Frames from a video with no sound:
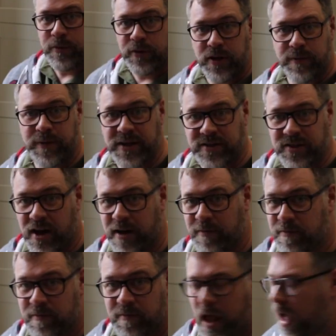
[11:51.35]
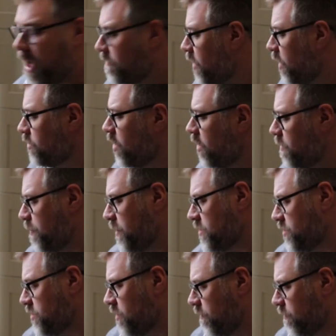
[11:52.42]
In the meantime, I've got another
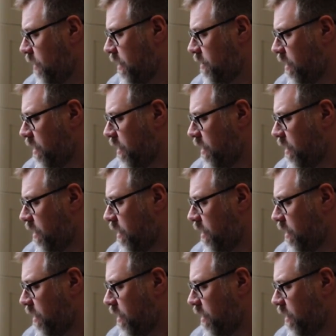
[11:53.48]
piece of software